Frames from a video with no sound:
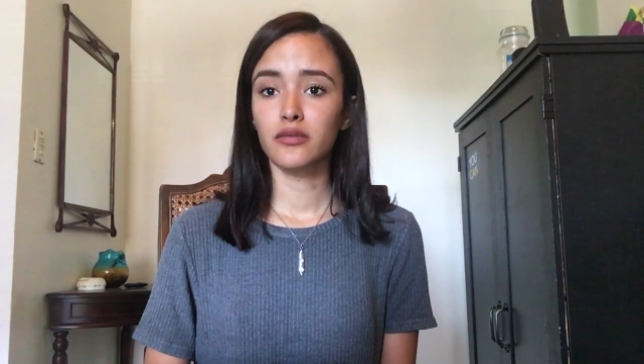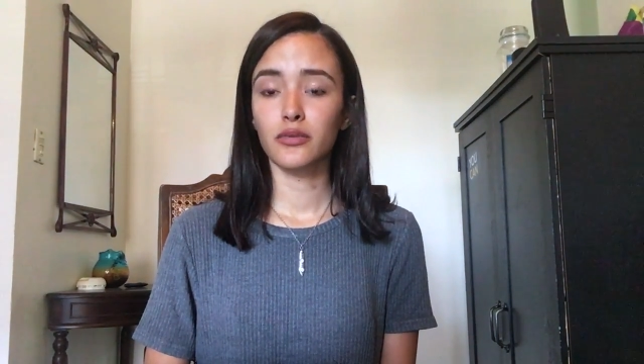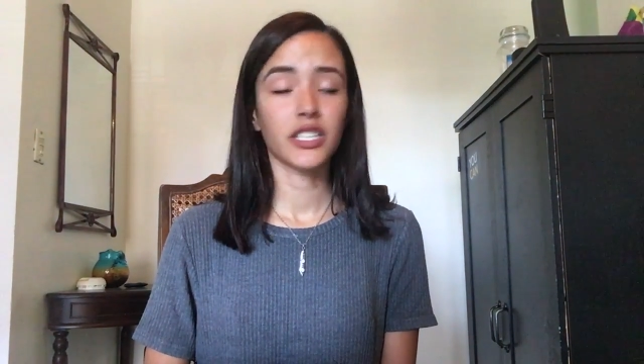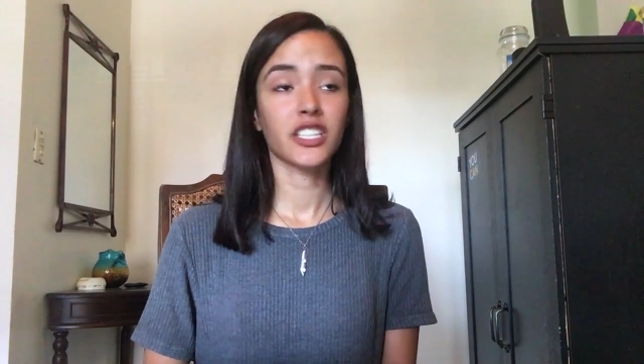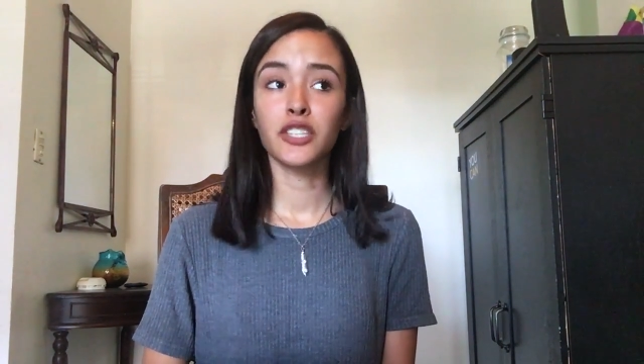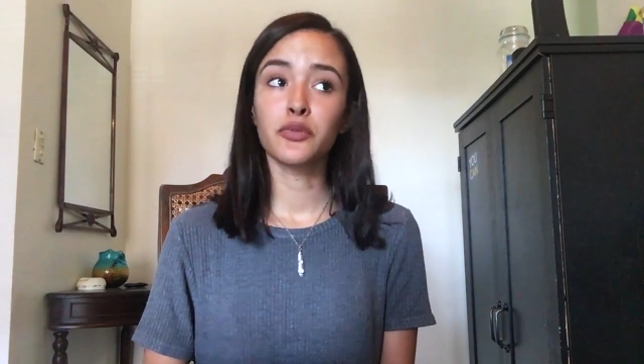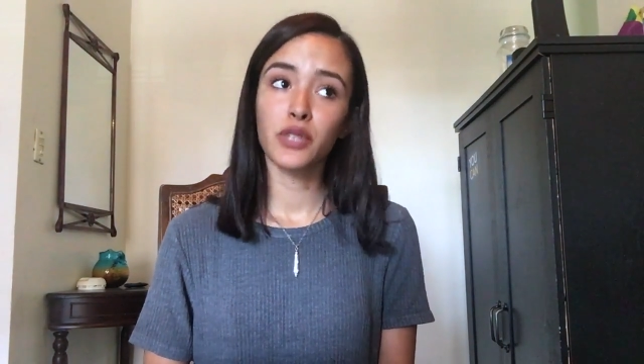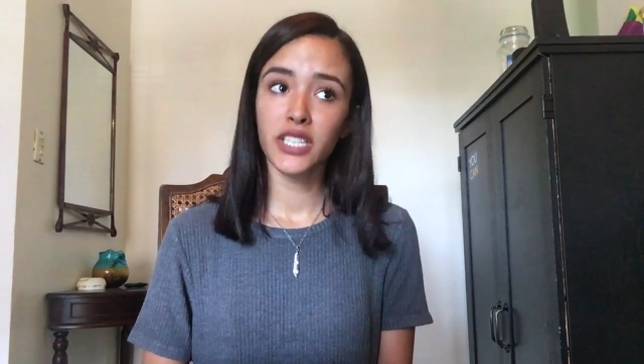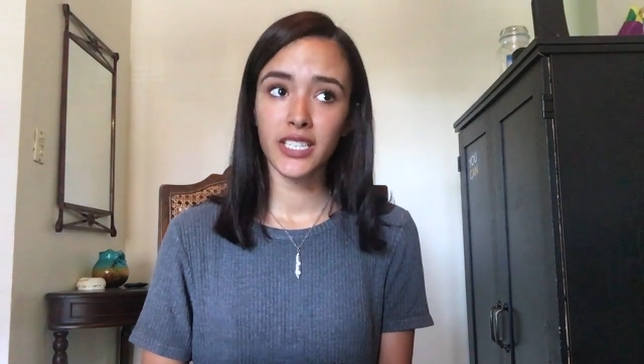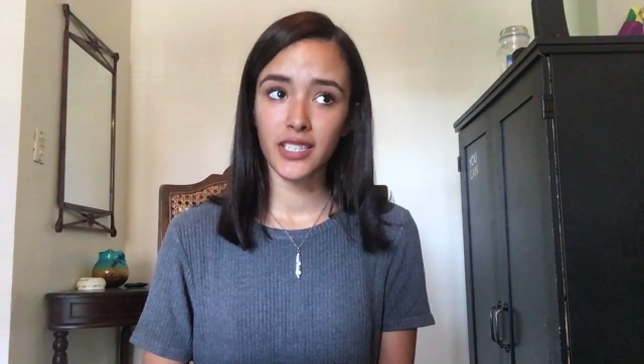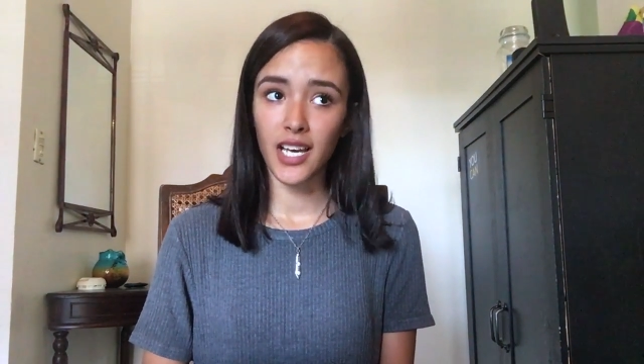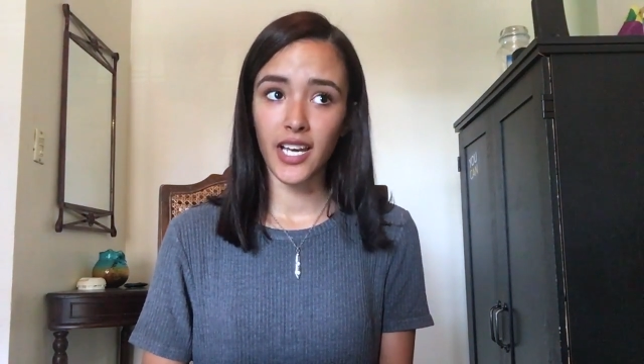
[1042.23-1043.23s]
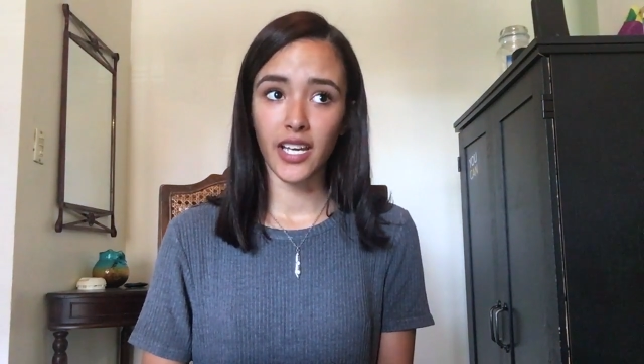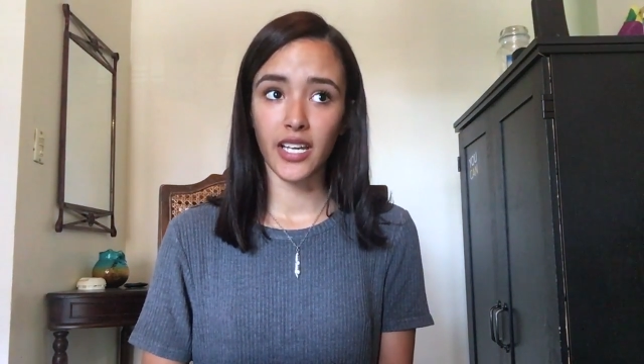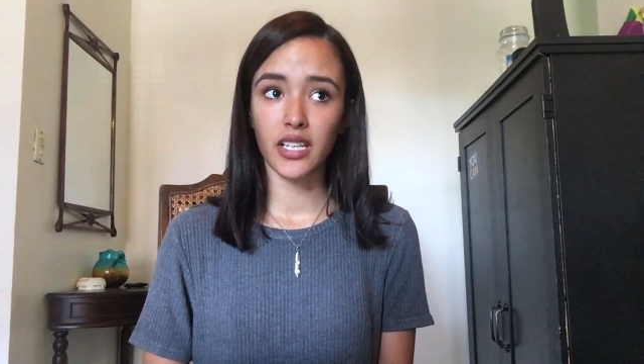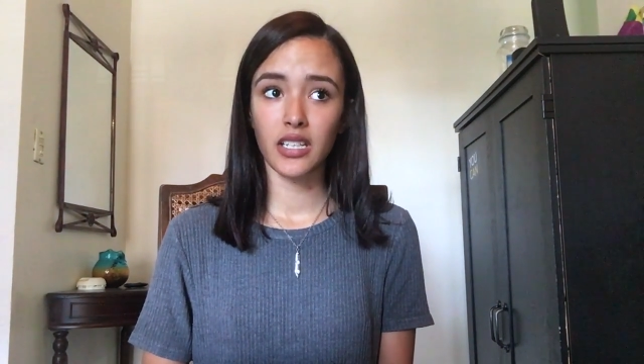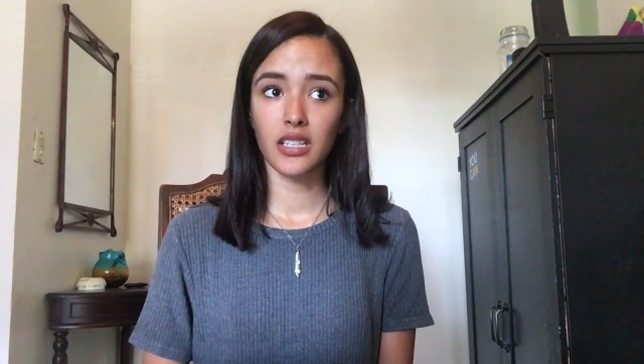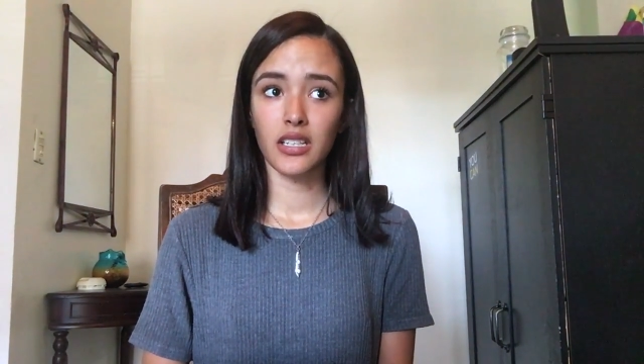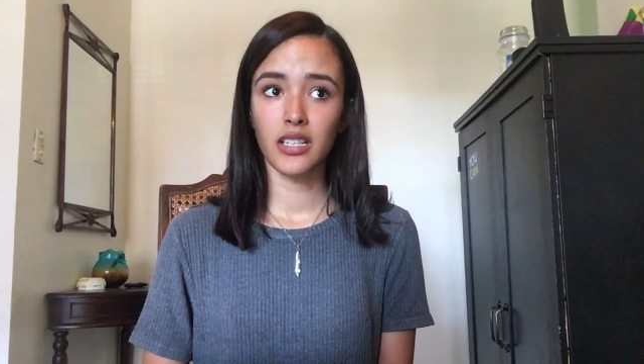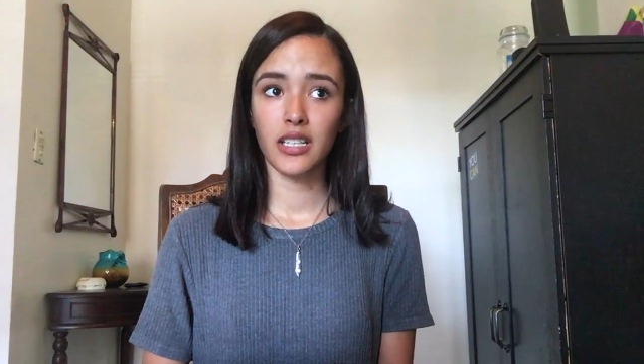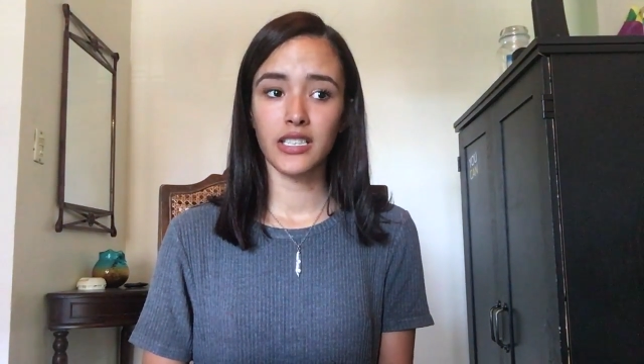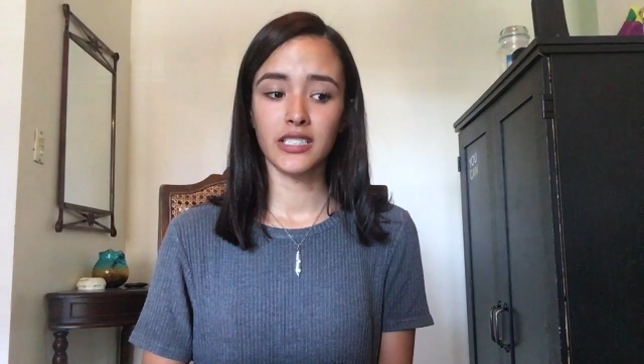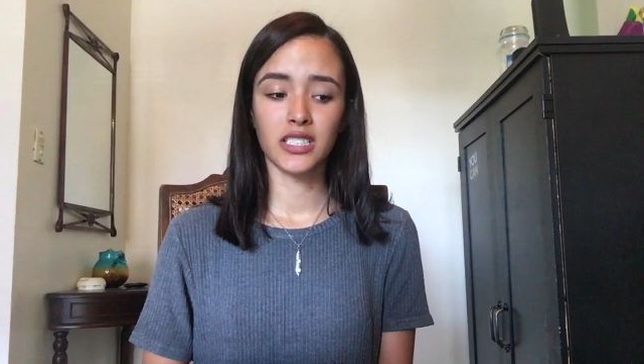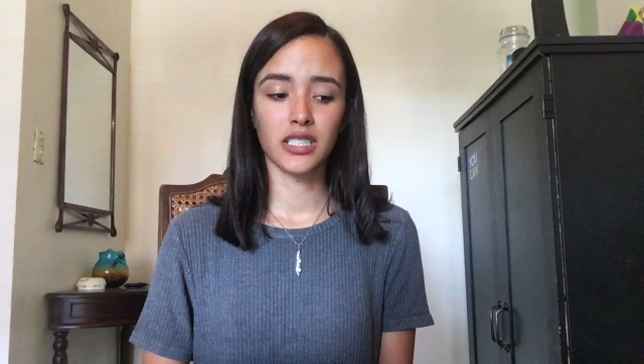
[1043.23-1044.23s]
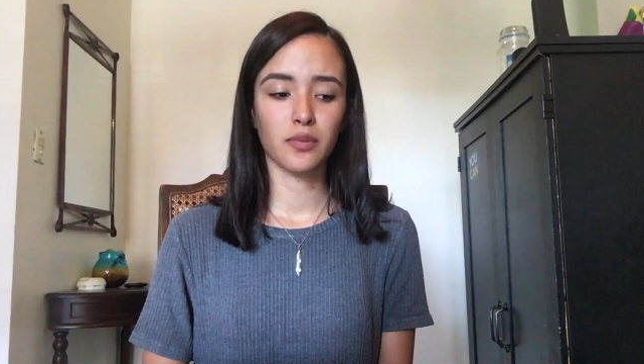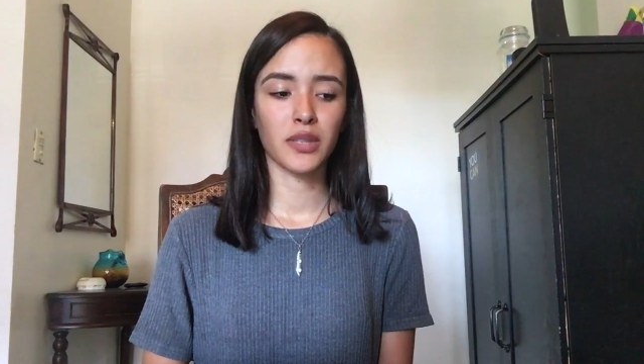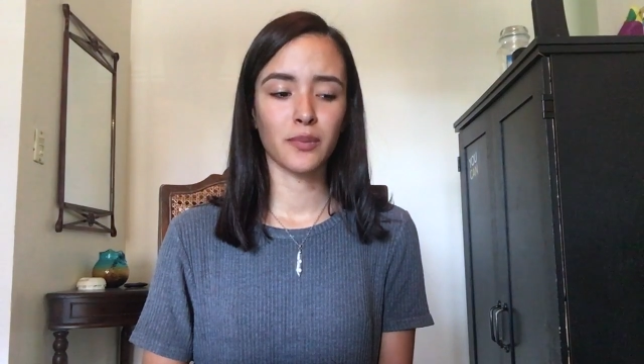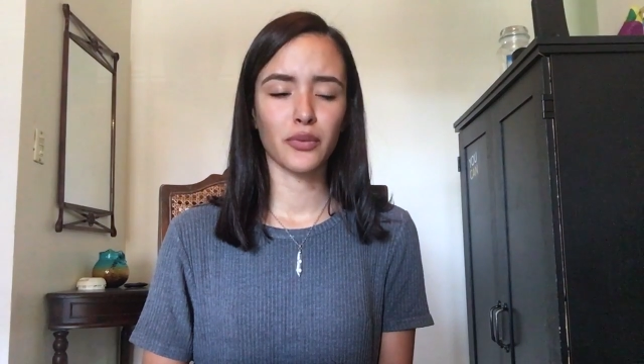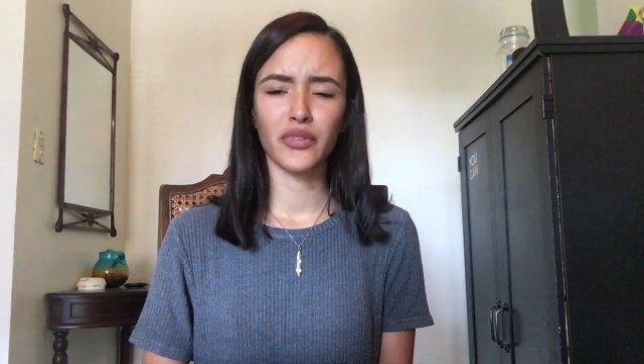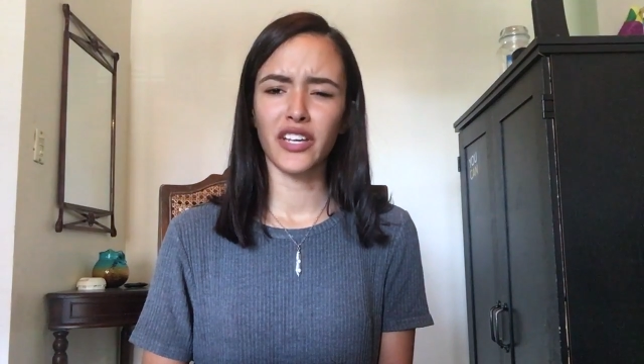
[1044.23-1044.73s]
What he wouldn't like is the people